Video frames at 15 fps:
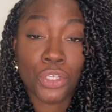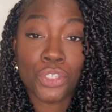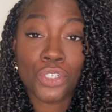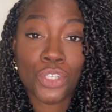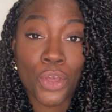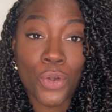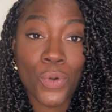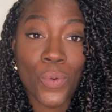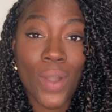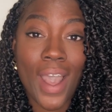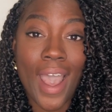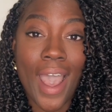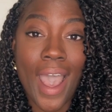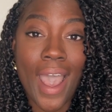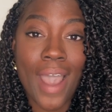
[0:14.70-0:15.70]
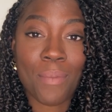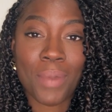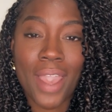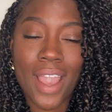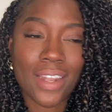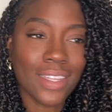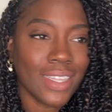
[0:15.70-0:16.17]
So
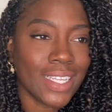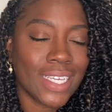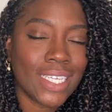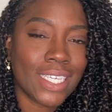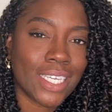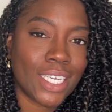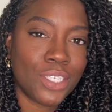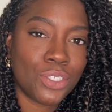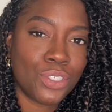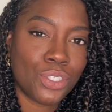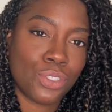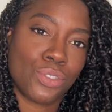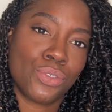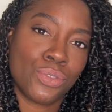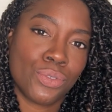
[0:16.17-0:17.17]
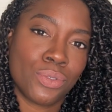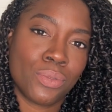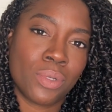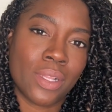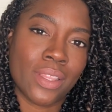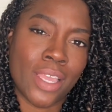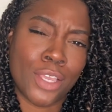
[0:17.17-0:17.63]
I'm kind of like
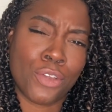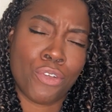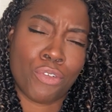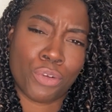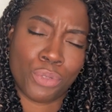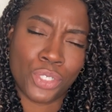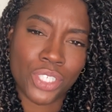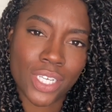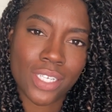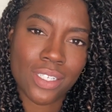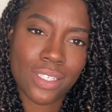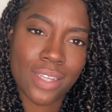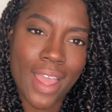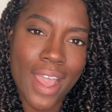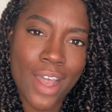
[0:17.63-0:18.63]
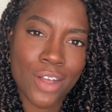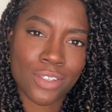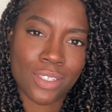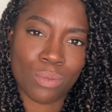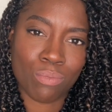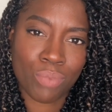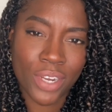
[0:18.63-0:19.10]
into like crochet
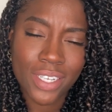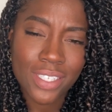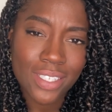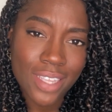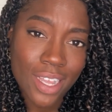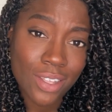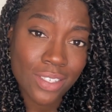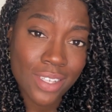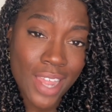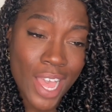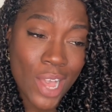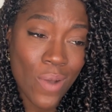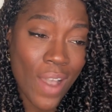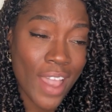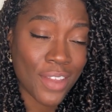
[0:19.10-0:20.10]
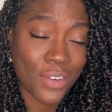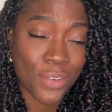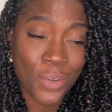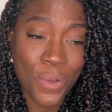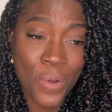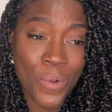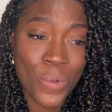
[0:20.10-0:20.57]
styles and braid styles now. I
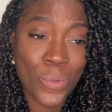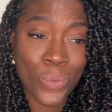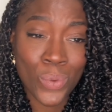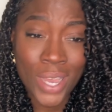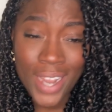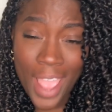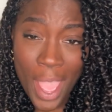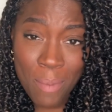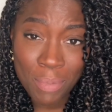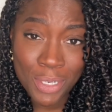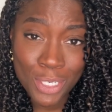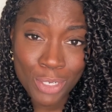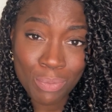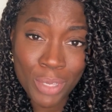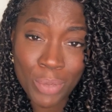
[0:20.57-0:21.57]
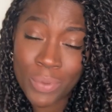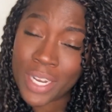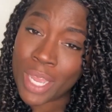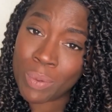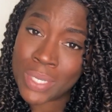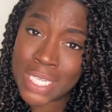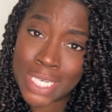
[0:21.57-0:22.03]
don't know what happened to me
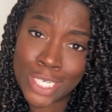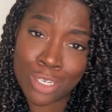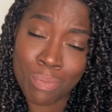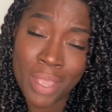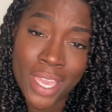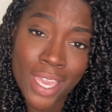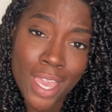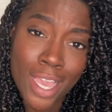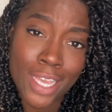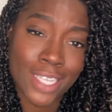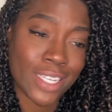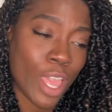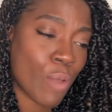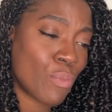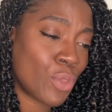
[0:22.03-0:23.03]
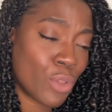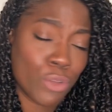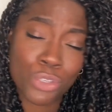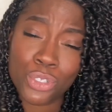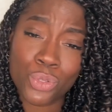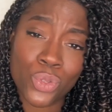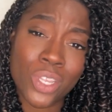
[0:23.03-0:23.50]
when I was in Jamaica because I'm
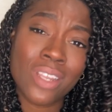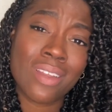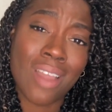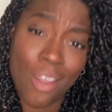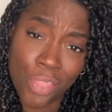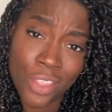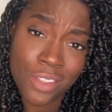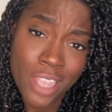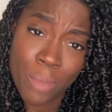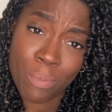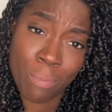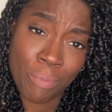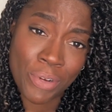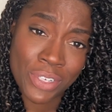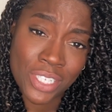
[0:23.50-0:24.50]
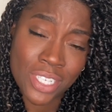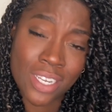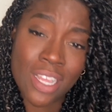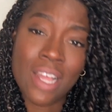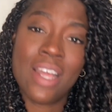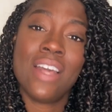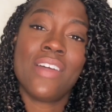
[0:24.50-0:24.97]
usually not the type of
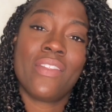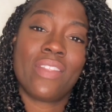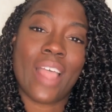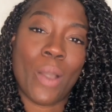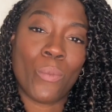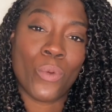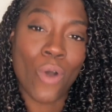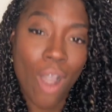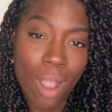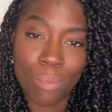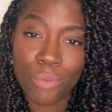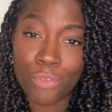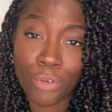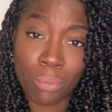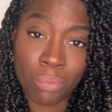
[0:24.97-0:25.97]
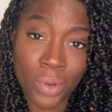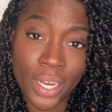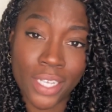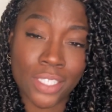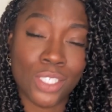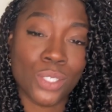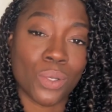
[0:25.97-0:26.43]
person that will opt for
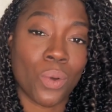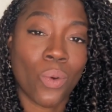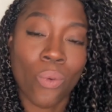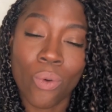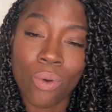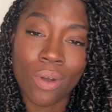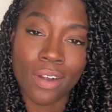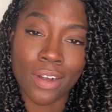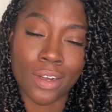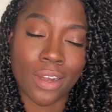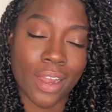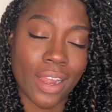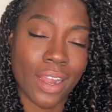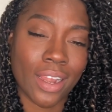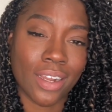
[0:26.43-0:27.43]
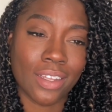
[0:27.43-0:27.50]
braids or